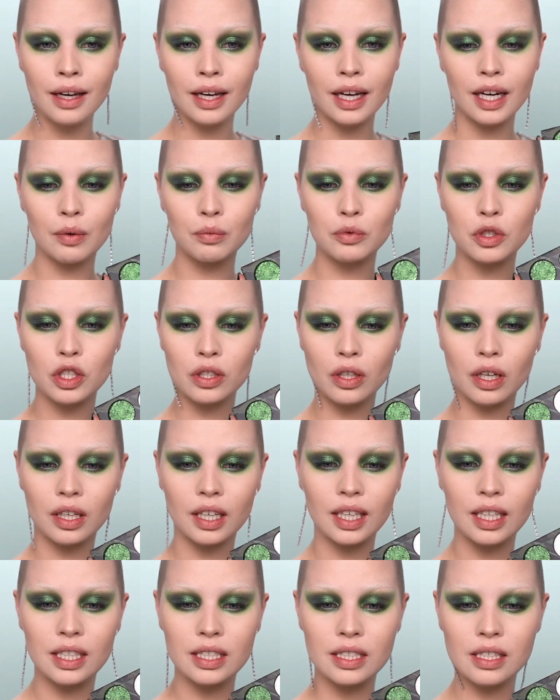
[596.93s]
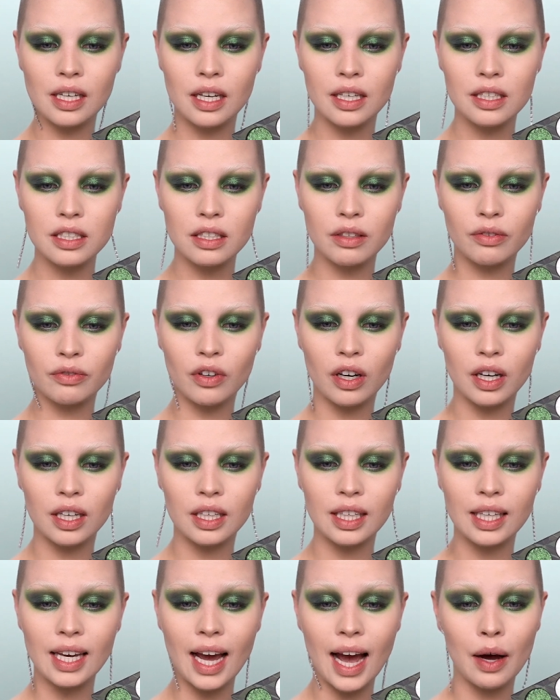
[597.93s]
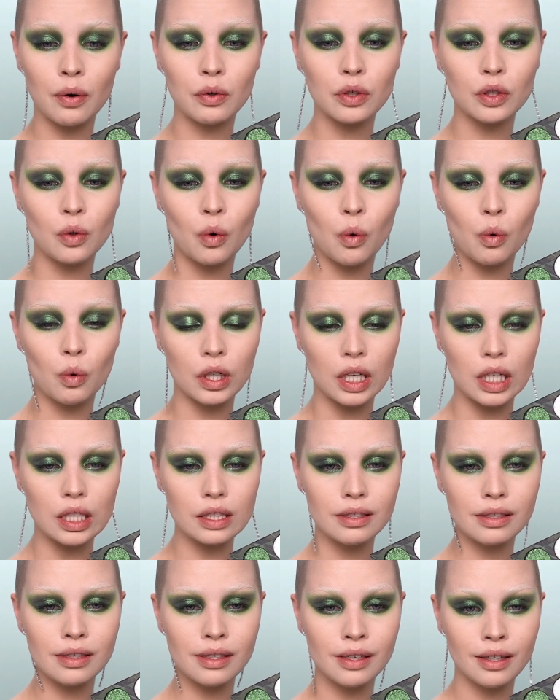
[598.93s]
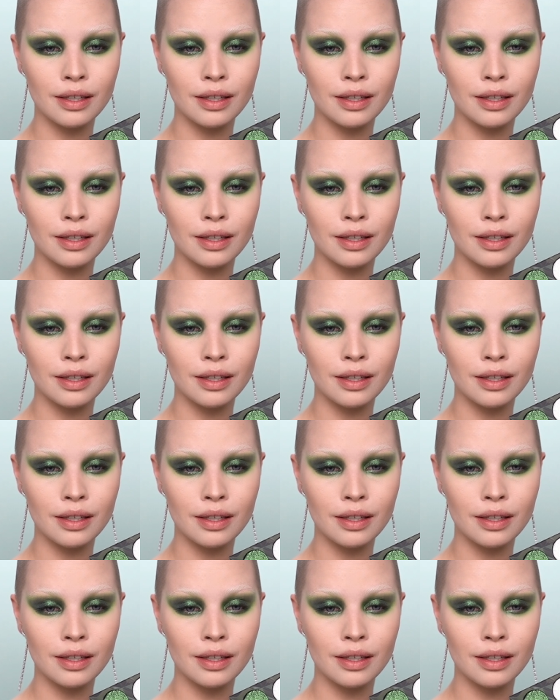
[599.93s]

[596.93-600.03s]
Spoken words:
And I'm just going to intensify the outer corners